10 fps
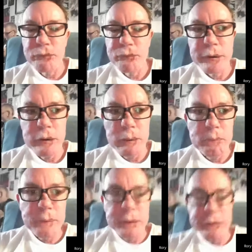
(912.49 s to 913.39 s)
They'd come to
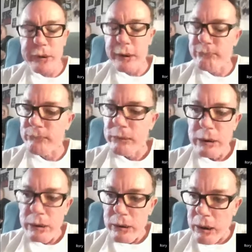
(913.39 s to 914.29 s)
me and say, "Hey,
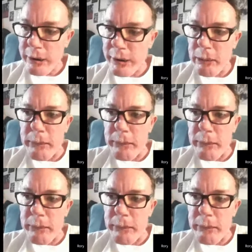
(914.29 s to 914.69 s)
I can't